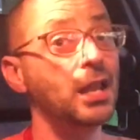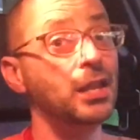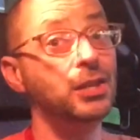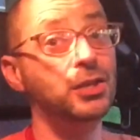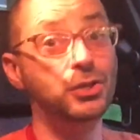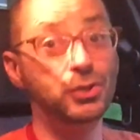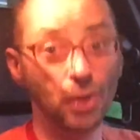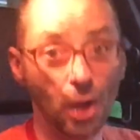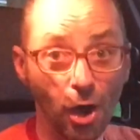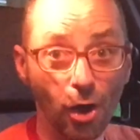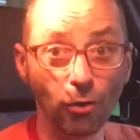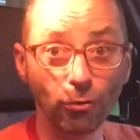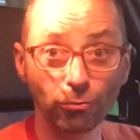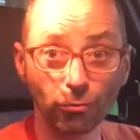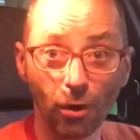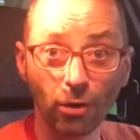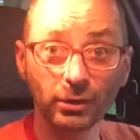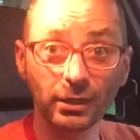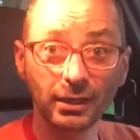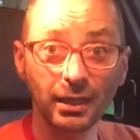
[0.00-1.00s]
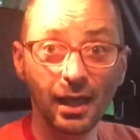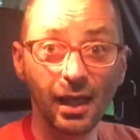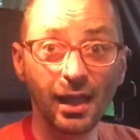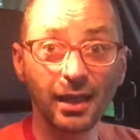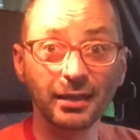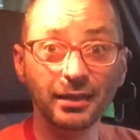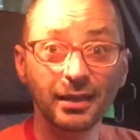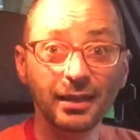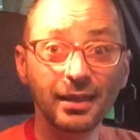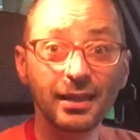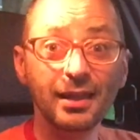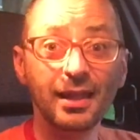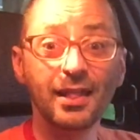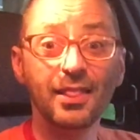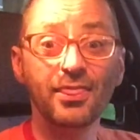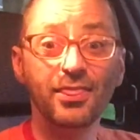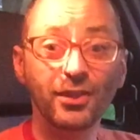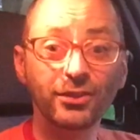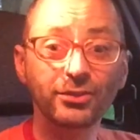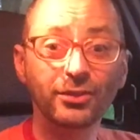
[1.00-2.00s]
No, wrong again.
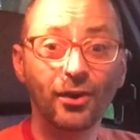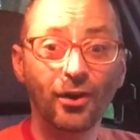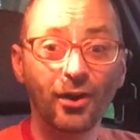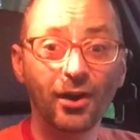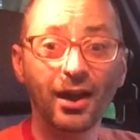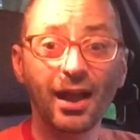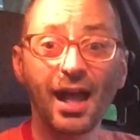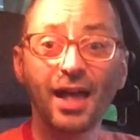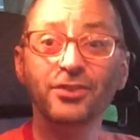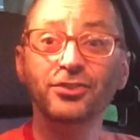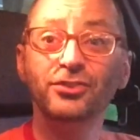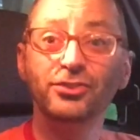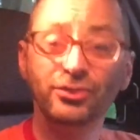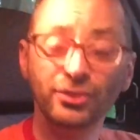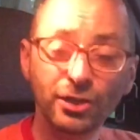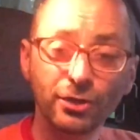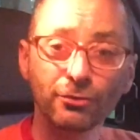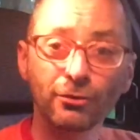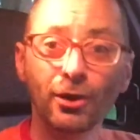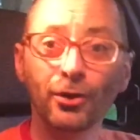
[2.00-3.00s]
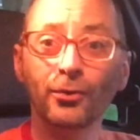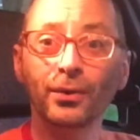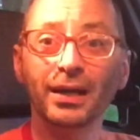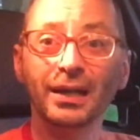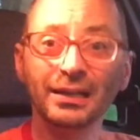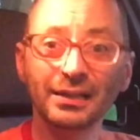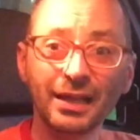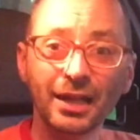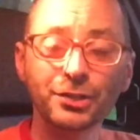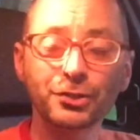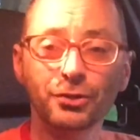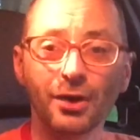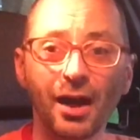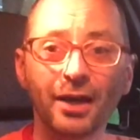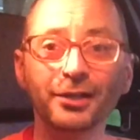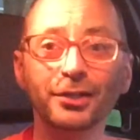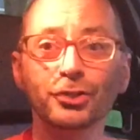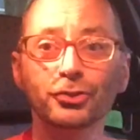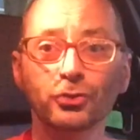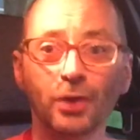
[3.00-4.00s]
This car has 0
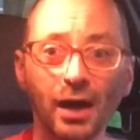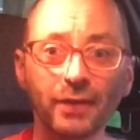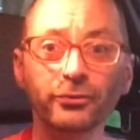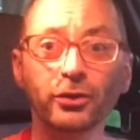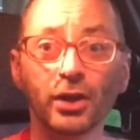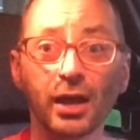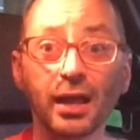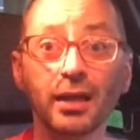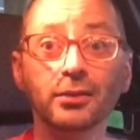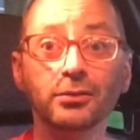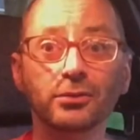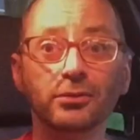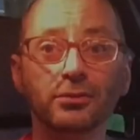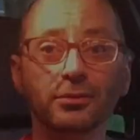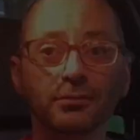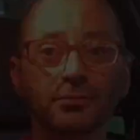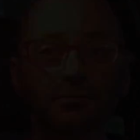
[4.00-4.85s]
electronic driver aids.